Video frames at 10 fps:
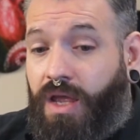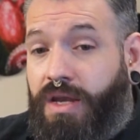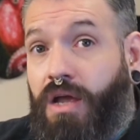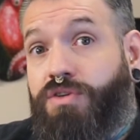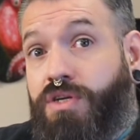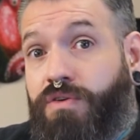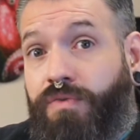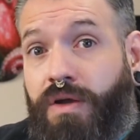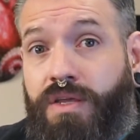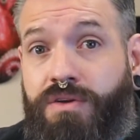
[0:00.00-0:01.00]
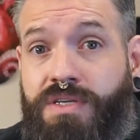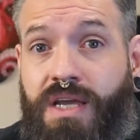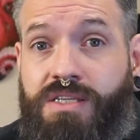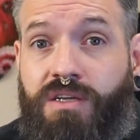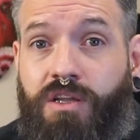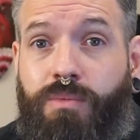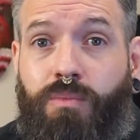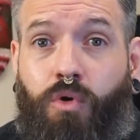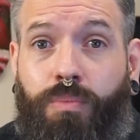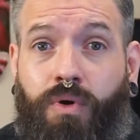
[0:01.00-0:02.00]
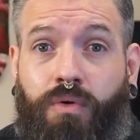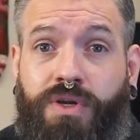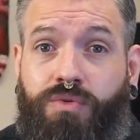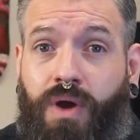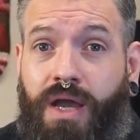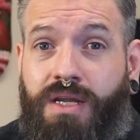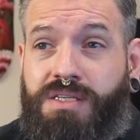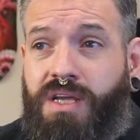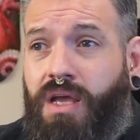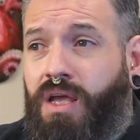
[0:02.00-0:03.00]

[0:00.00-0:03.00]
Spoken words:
Now, should you find that your skin's a little bit more prone to dryness,